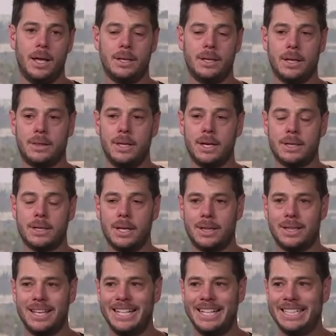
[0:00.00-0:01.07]
And I think
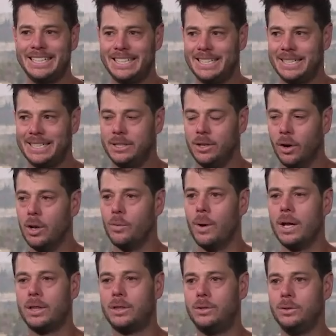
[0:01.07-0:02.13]
that the only
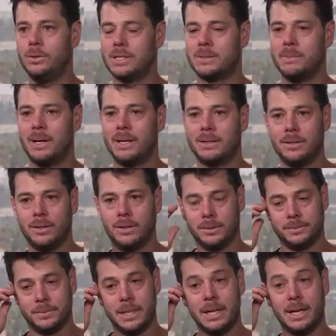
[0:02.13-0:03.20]
way to
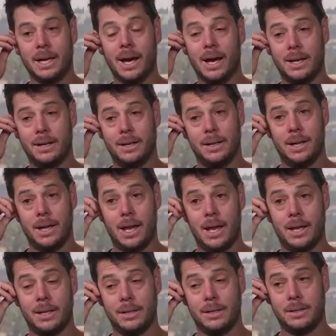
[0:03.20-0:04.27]
dismantle Iran
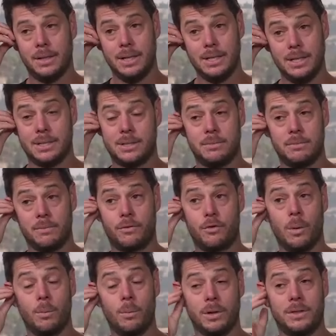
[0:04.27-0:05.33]
and is
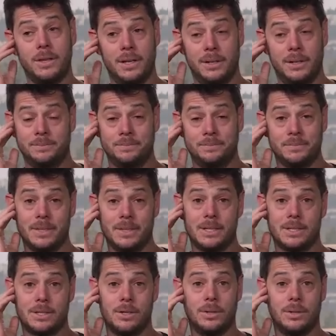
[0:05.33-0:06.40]
from within,
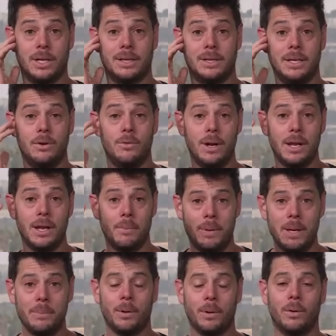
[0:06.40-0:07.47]
so that the Iranian
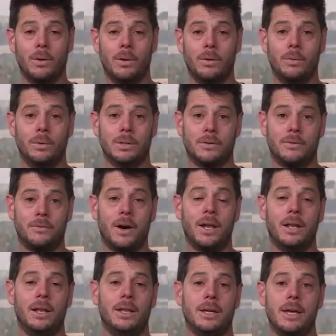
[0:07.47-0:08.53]
people will
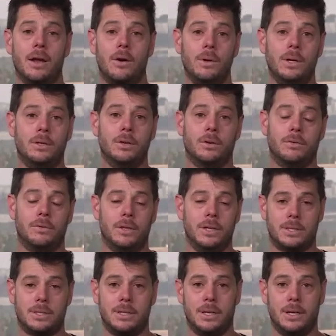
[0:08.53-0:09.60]
finally get rid of
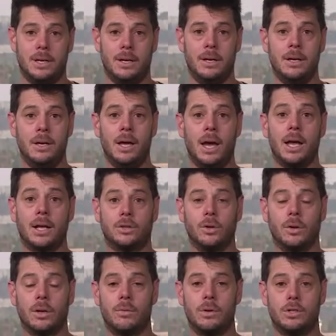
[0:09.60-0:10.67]
this
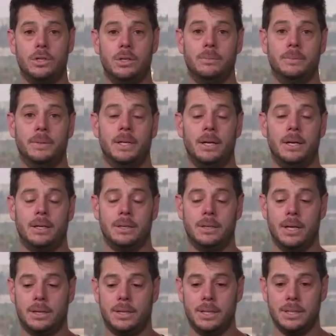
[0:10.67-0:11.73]
Ayatollah regime
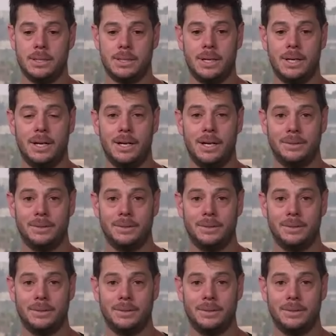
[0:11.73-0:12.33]
that is